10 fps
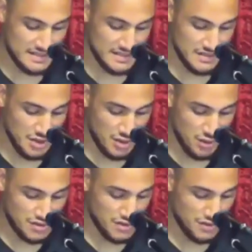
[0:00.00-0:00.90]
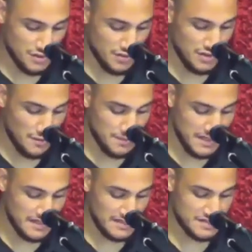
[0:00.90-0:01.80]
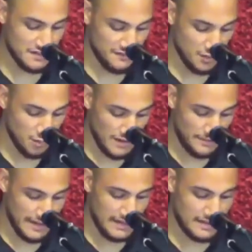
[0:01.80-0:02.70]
so also through the obedience of the one man